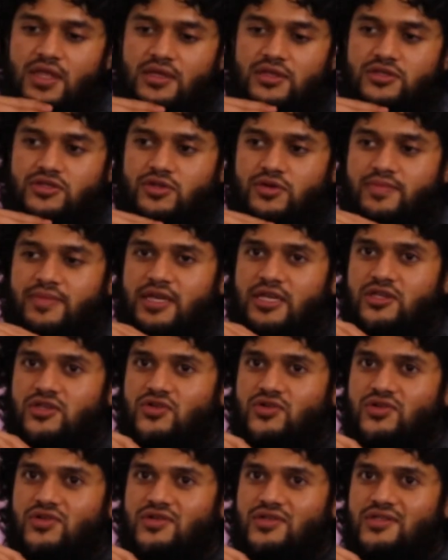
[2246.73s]
So make
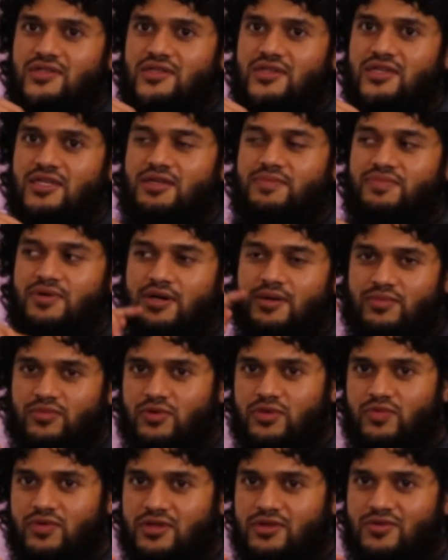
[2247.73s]
sure to keep up
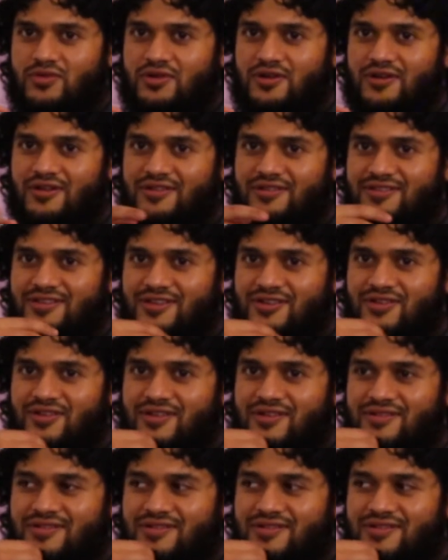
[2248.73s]
with what's going on in Syria.